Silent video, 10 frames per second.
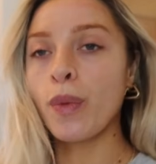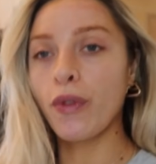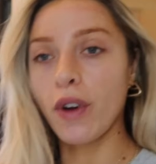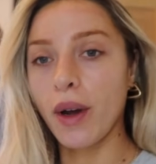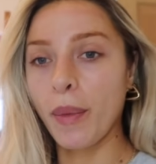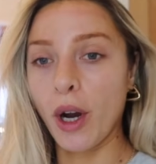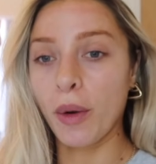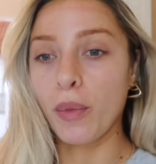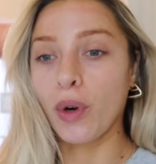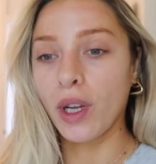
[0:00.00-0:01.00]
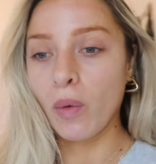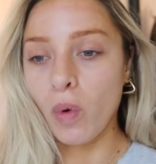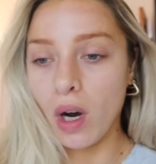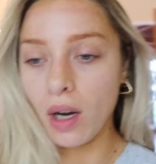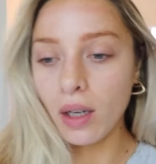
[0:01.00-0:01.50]
from our morning
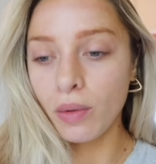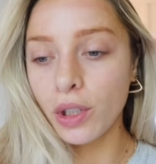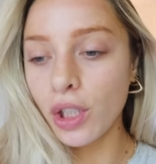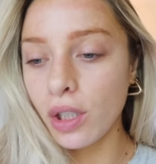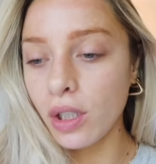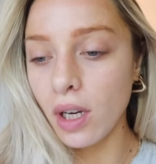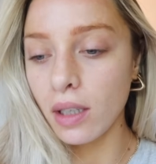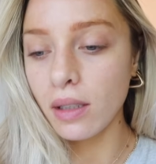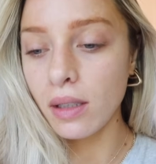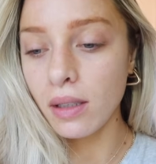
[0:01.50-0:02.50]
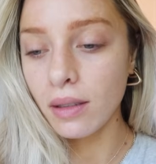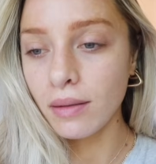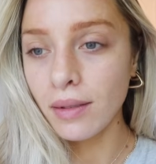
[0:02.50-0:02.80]
walk, which is just